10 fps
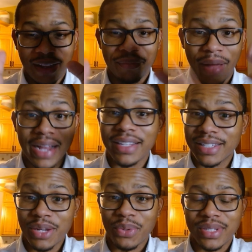I can
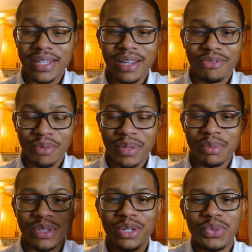see once again from the
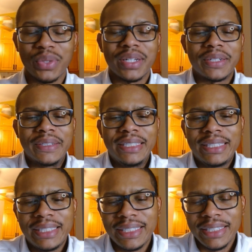upstairs window.
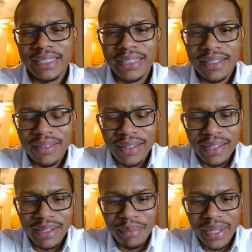
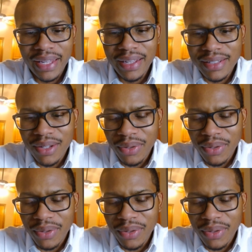My kids go